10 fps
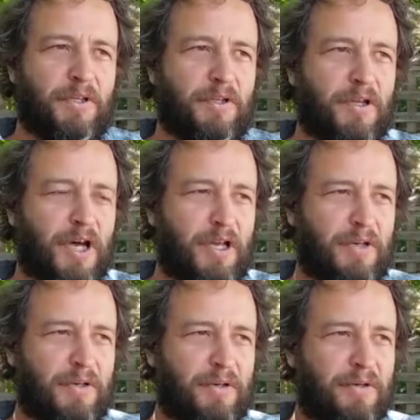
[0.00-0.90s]
Not
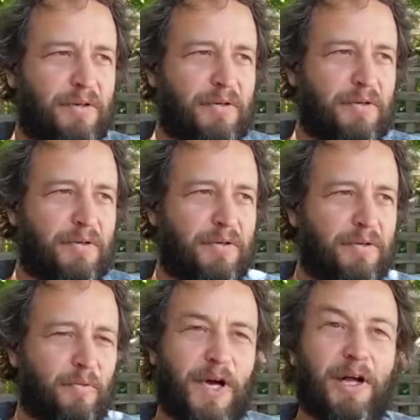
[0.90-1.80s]

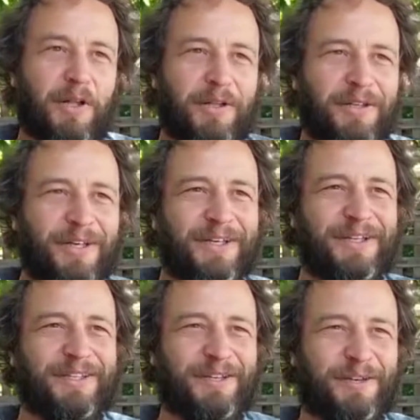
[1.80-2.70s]
well,
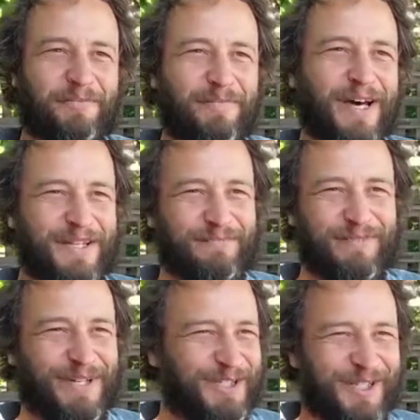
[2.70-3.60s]

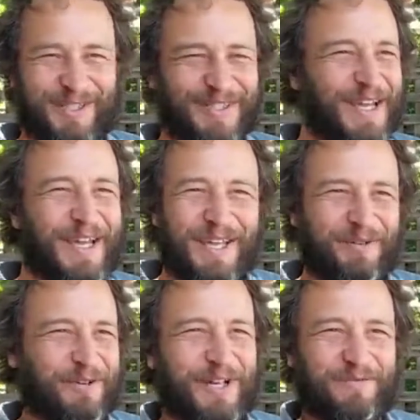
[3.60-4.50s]
but just
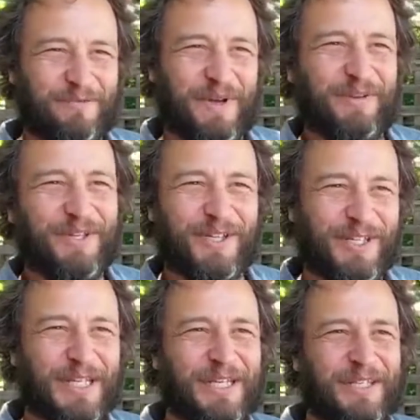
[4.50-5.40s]
in whatever way we
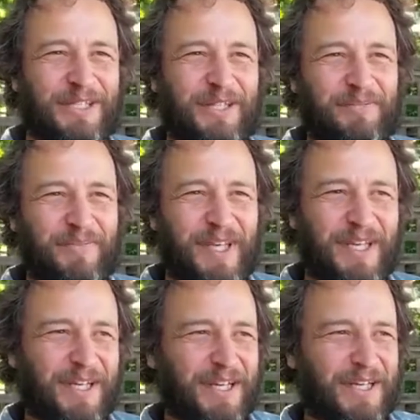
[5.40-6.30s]
could.
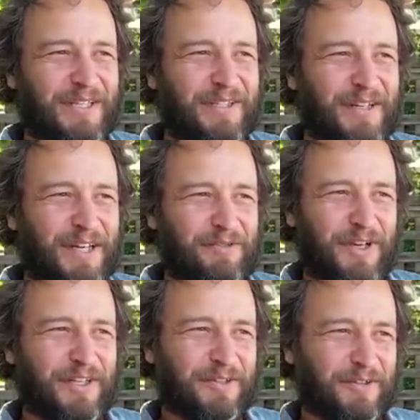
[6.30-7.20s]
And I
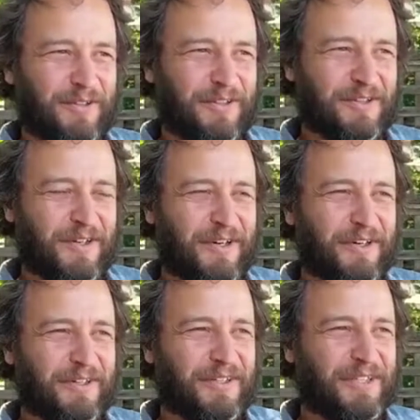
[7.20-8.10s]
tried to learn the
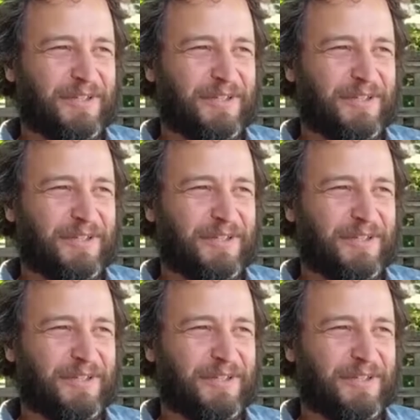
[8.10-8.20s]
guitar